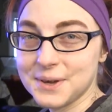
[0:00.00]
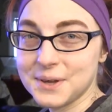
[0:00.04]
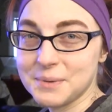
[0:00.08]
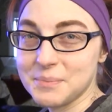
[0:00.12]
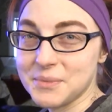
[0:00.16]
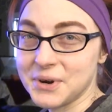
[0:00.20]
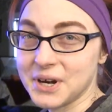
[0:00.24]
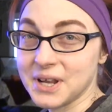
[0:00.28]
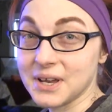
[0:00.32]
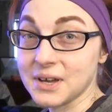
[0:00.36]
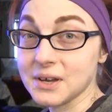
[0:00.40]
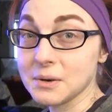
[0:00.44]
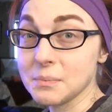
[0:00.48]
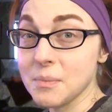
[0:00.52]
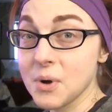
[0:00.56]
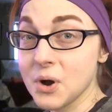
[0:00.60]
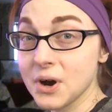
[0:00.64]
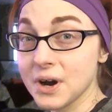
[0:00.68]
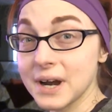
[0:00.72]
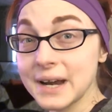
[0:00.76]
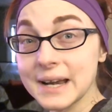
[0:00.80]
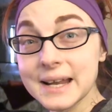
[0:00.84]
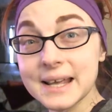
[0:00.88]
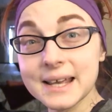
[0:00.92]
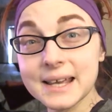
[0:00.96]
Good morning, good
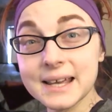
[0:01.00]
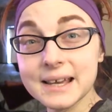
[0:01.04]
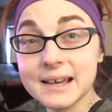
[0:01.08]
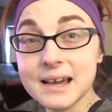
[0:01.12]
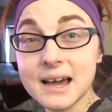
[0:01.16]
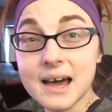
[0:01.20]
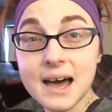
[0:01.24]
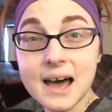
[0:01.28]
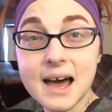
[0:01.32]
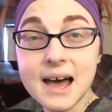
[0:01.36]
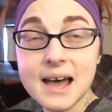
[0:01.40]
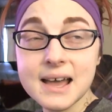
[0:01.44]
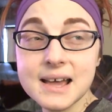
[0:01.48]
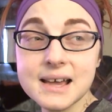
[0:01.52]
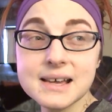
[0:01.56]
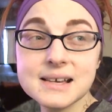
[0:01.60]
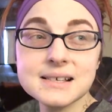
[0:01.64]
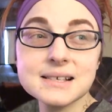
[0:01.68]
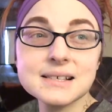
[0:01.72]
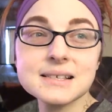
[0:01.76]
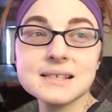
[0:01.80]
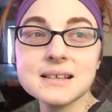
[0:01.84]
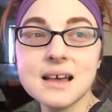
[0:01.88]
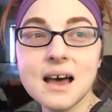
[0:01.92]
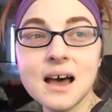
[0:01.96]
morning,
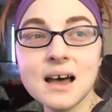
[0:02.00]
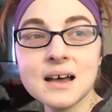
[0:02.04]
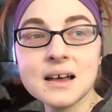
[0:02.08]
guys.